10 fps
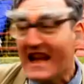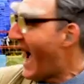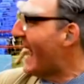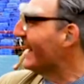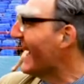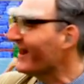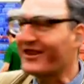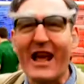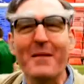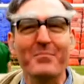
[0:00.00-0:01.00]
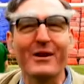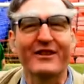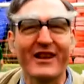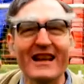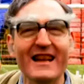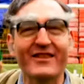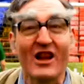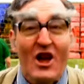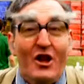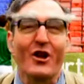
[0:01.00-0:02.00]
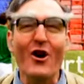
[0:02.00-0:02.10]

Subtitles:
and get them Brazilians to